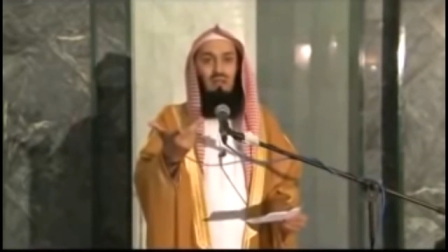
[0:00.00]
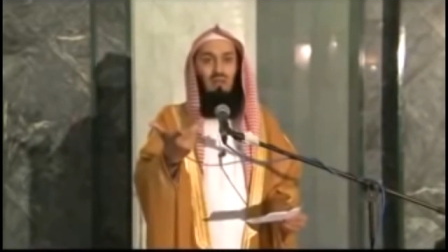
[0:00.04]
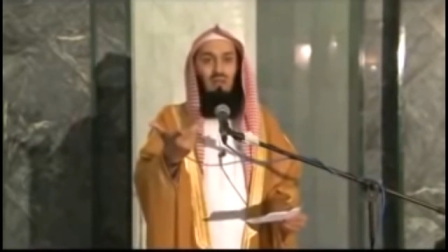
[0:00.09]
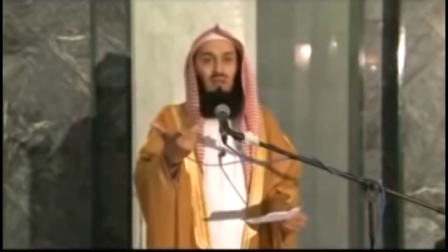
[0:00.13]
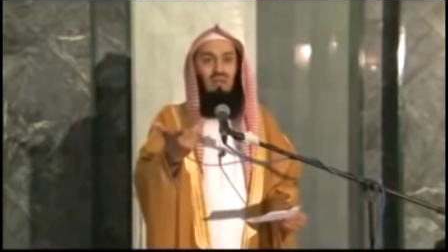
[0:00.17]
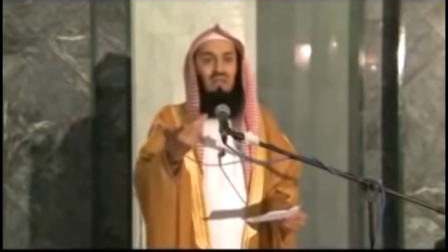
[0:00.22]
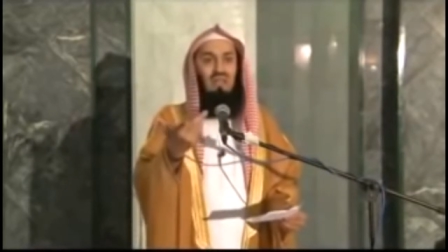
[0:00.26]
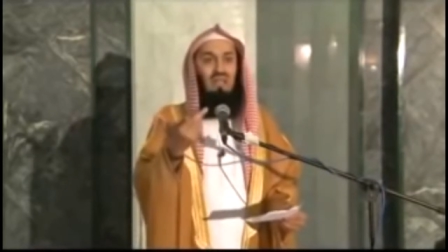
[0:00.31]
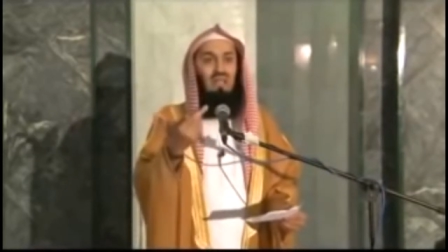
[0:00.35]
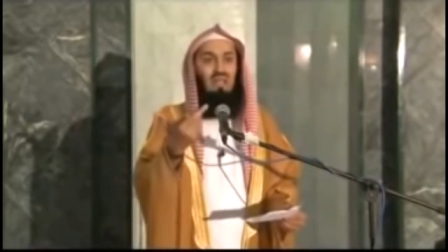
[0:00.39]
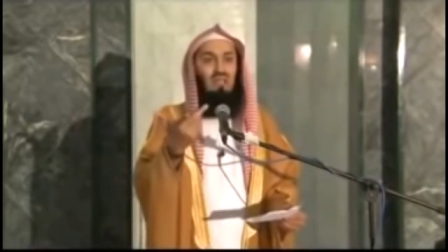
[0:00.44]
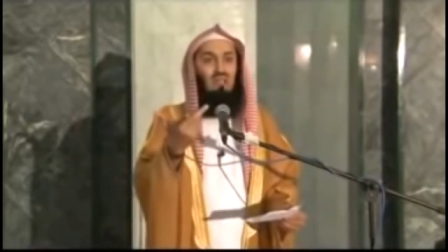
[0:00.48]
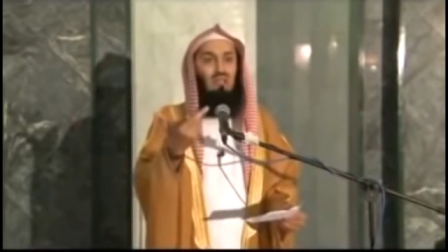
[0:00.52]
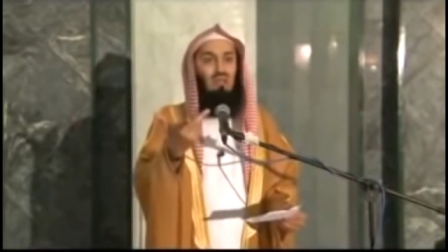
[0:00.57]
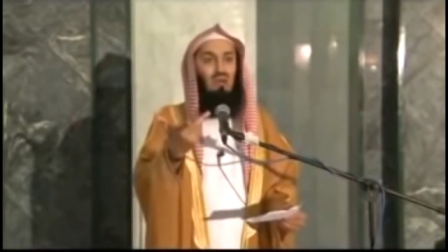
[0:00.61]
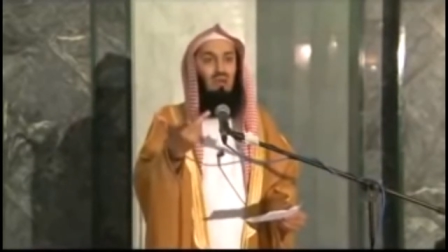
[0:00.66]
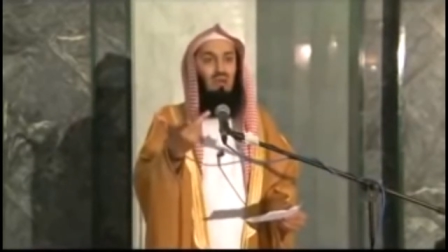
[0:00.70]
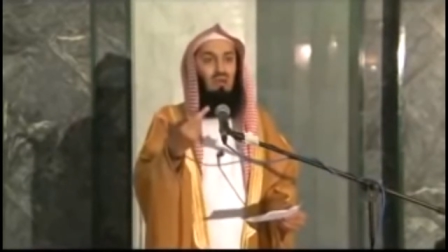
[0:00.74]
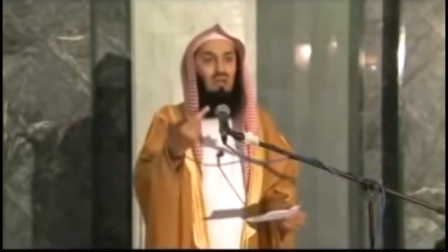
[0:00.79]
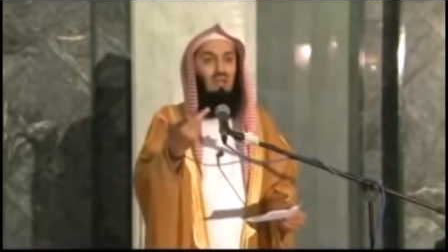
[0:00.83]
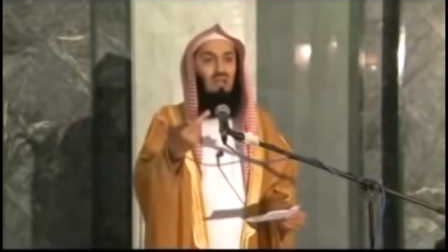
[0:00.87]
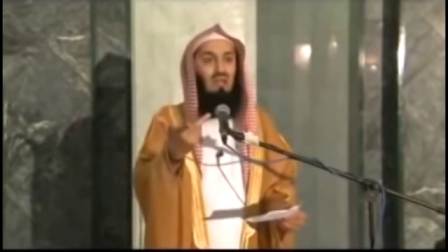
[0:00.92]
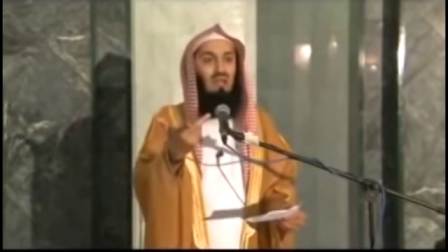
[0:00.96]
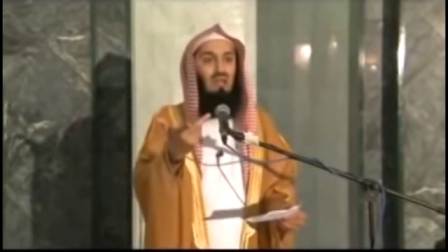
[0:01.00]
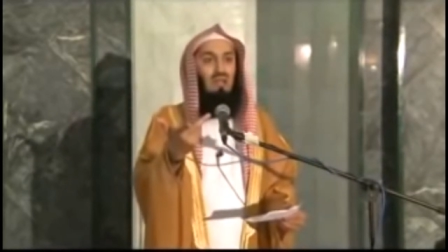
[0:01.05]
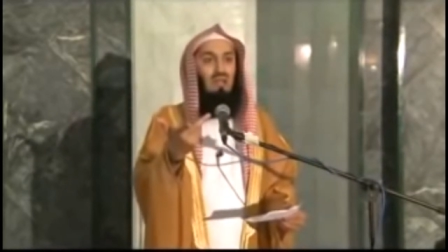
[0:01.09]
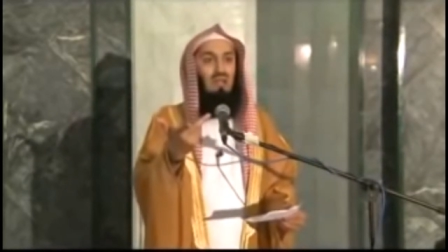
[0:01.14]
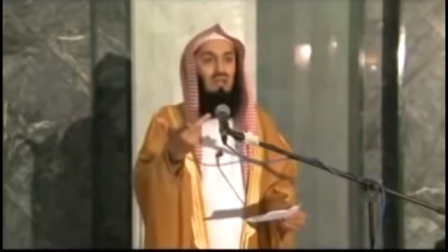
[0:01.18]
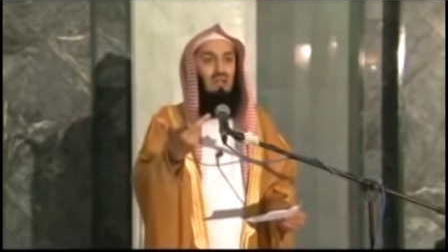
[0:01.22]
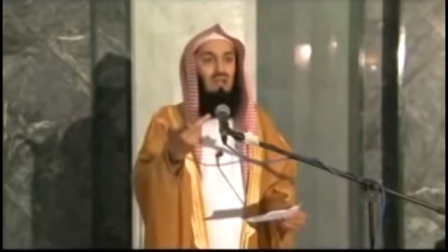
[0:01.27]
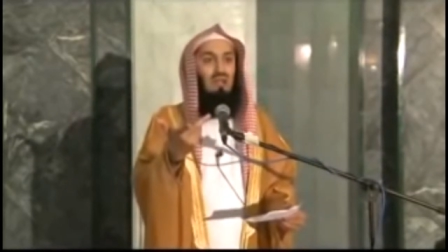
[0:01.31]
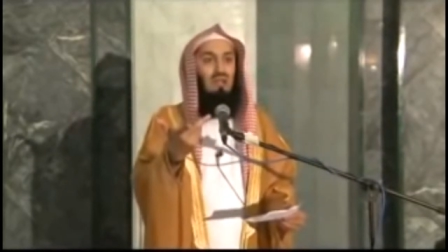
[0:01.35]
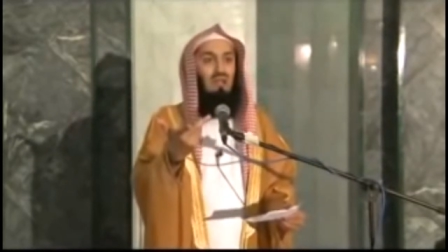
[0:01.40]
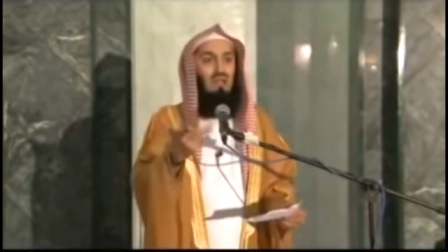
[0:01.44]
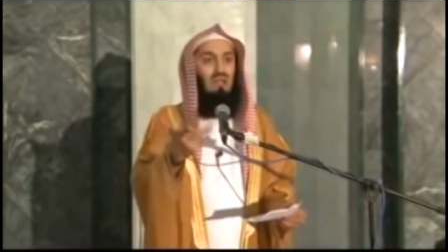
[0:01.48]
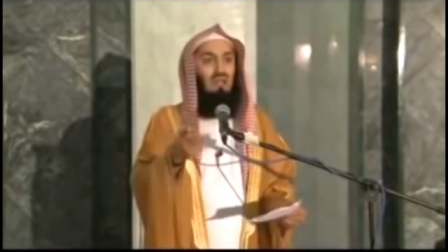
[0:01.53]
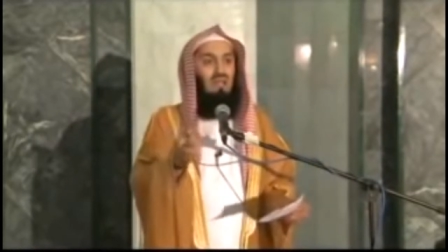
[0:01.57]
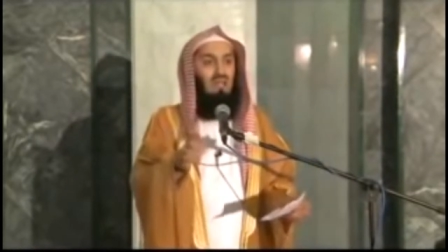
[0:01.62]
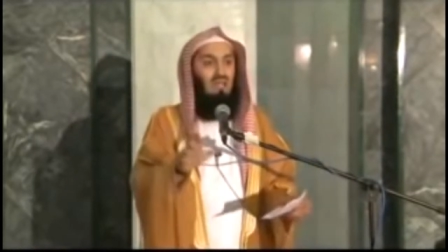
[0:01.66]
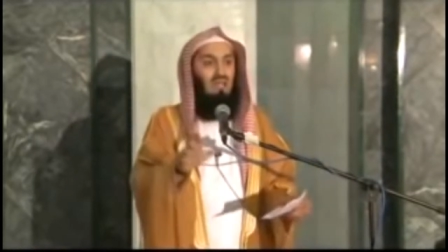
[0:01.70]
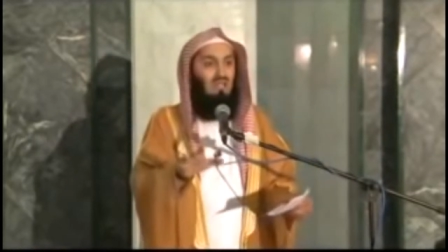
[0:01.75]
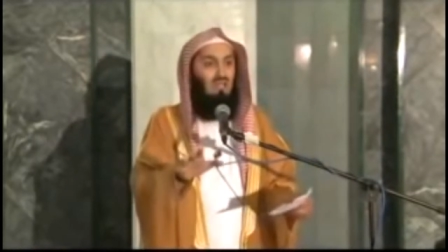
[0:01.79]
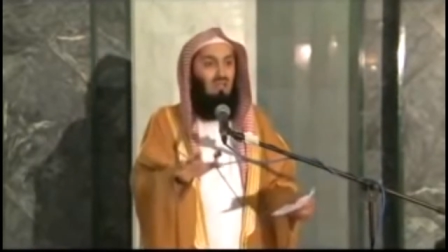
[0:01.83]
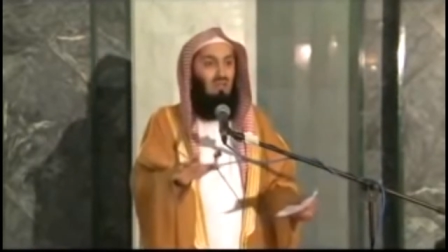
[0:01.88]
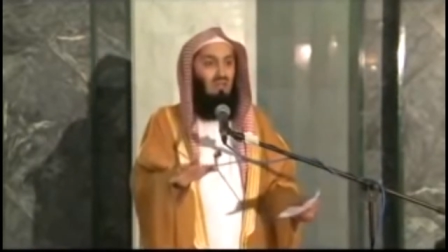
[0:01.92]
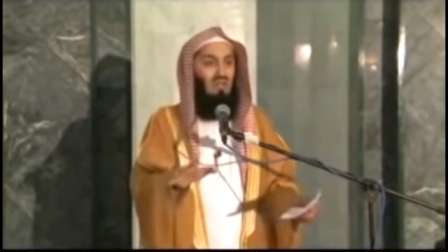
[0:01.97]
When they told her
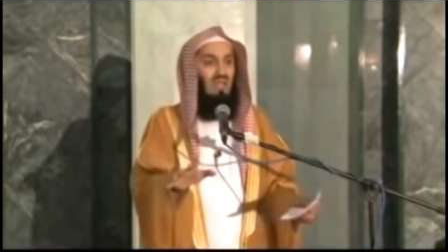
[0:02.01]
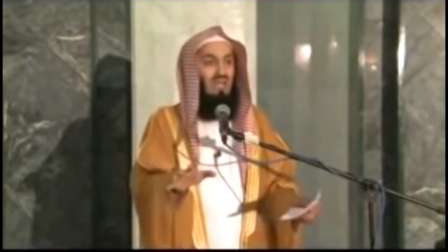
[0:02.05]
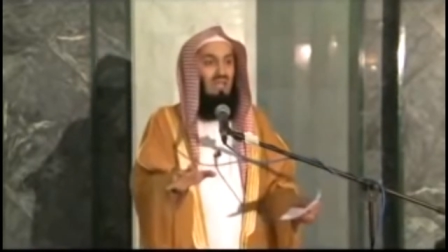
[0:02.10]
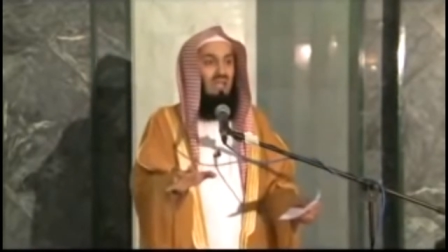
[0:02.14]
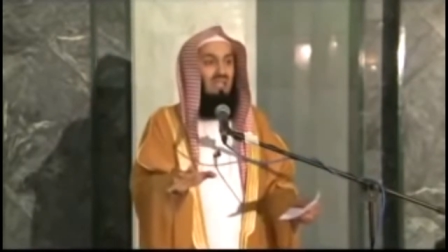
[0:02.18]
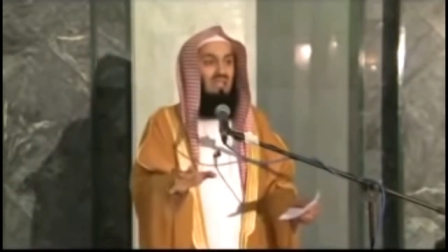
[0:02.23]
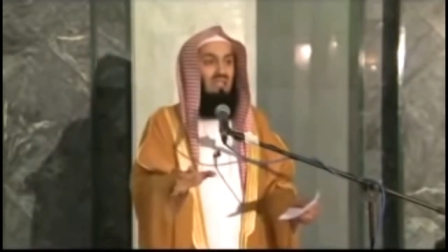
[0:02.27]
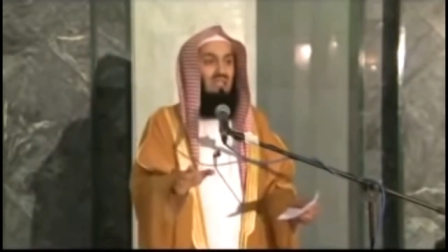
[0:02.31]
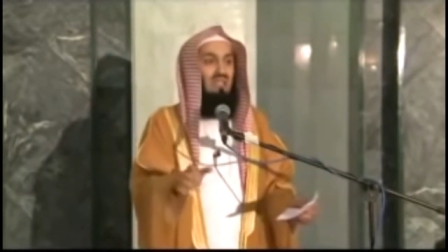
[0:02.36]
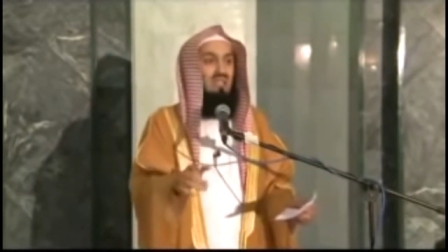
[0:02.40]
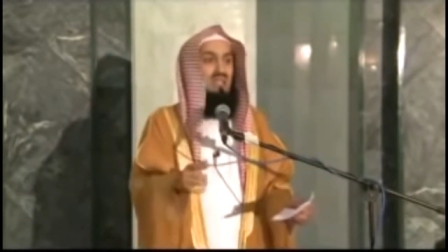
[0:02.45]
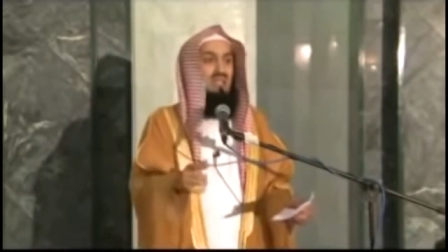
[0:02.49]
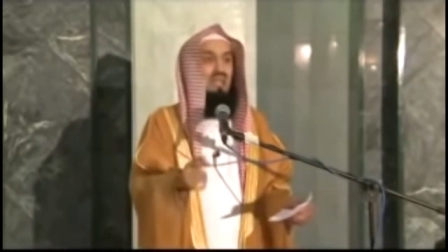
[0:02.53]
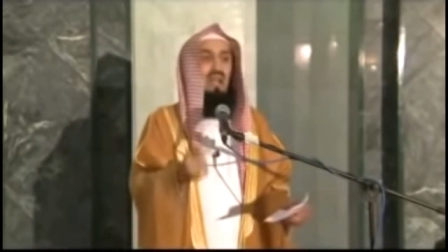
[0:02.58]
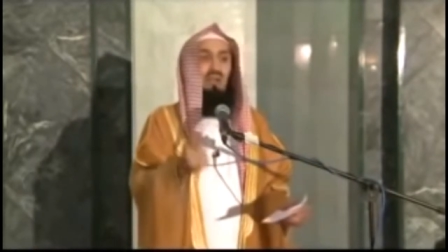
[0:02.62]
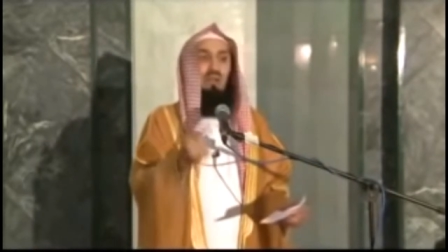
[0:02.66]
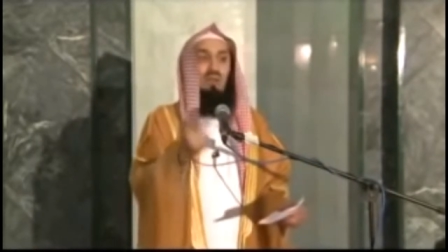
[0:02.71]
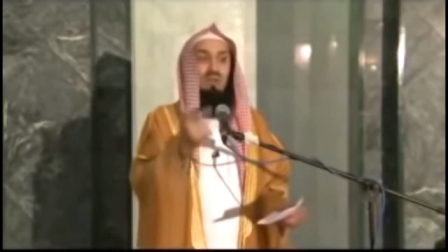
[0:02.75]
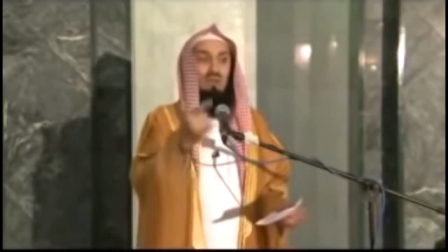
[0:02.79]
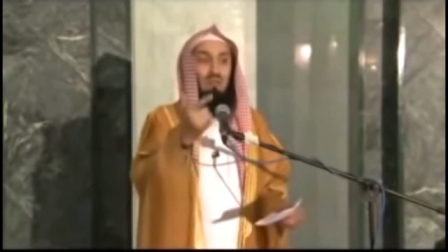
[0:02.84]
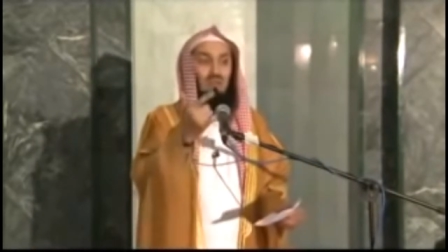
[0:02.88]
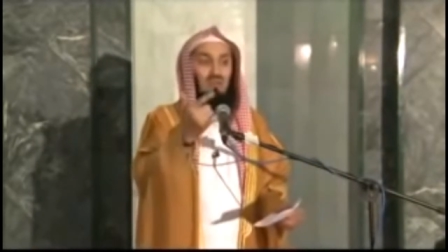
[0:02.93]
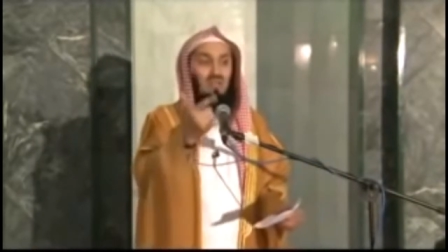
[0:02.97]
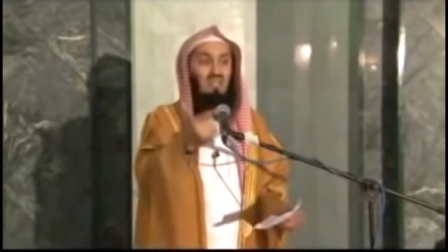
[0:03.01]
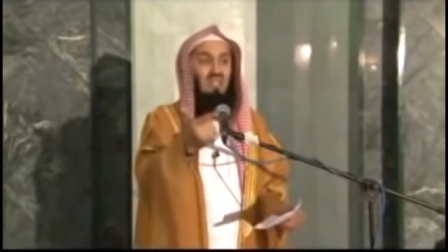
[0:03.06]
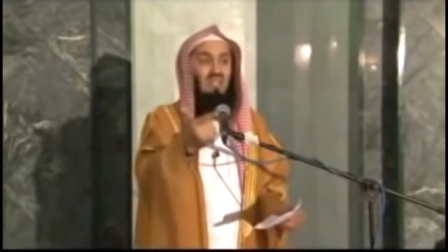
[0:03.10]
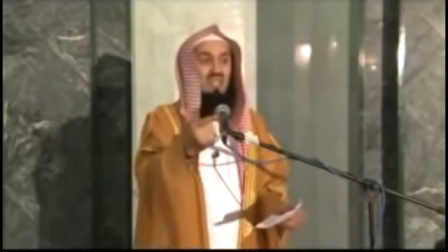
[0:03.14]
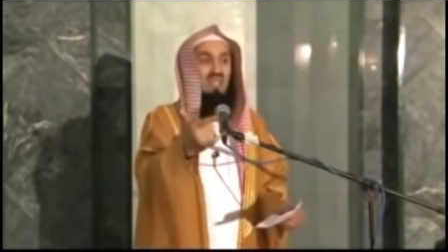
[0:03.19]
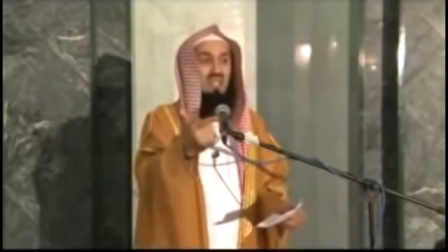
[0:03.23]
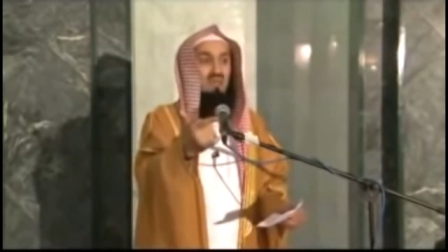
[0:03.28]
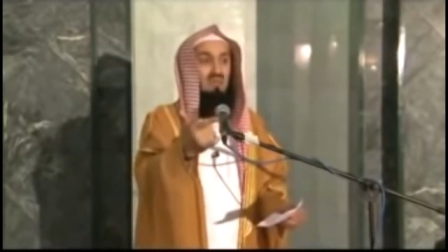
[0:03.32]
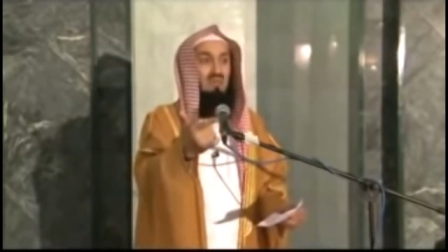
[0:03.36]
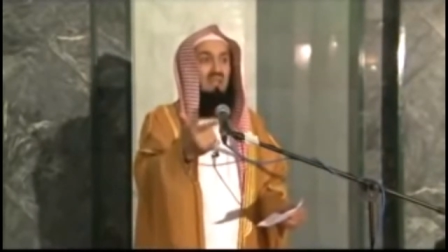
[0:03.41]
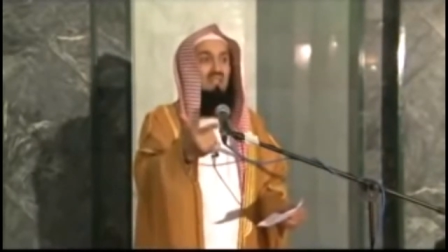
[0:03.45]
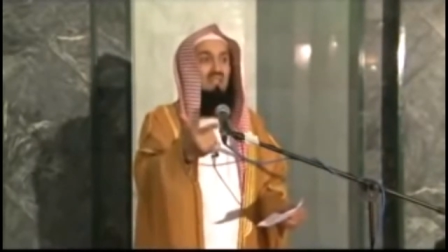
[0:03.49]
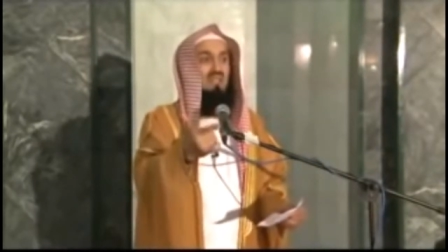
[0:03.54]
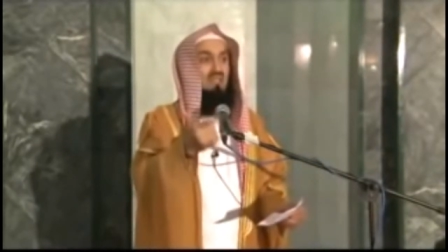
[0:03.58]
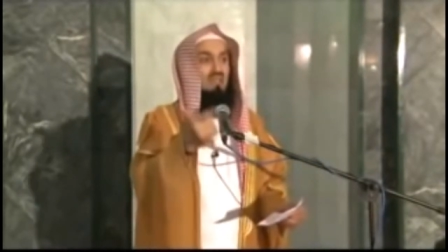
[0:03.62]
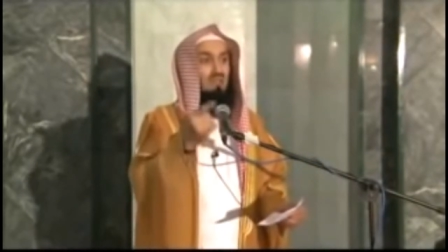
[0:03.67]
he is okay. She said, I want to see him.